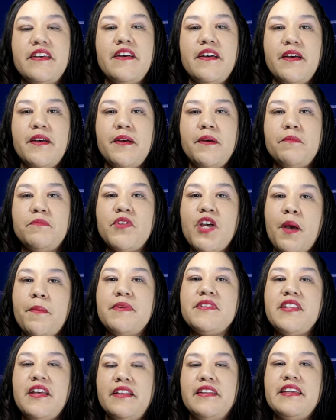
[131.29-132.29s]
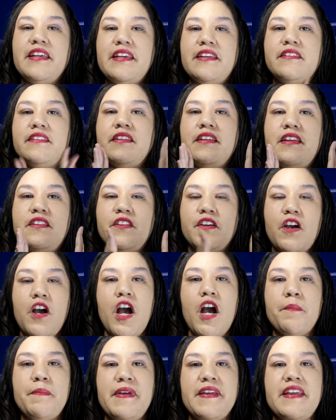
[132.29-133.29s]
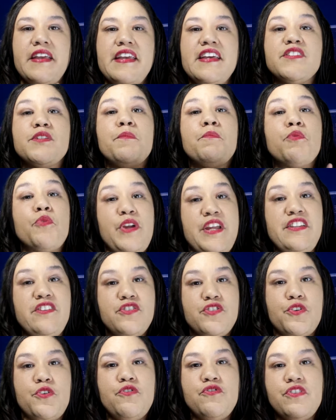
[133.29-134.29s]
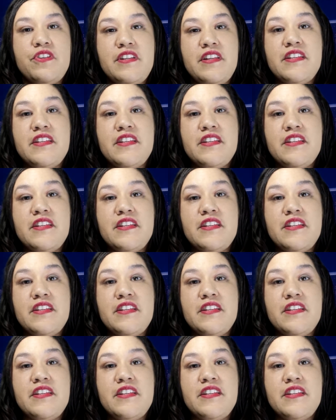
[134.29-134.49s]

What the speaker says: Thomas Elliot in the comic is a brain surgeon.